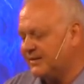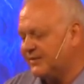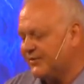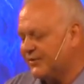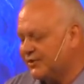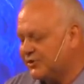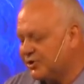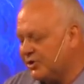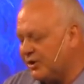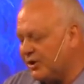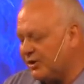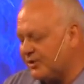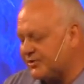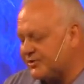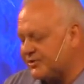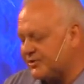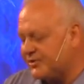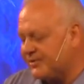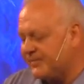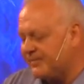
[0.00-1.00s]
the
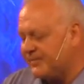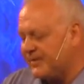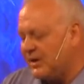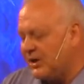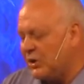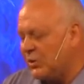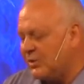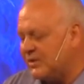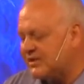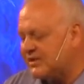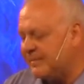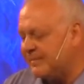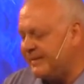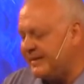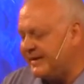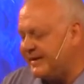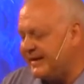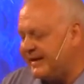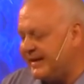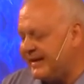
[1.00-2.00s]
church, who is the
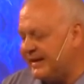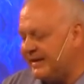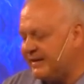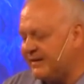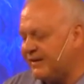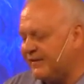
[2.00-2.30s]
beginning,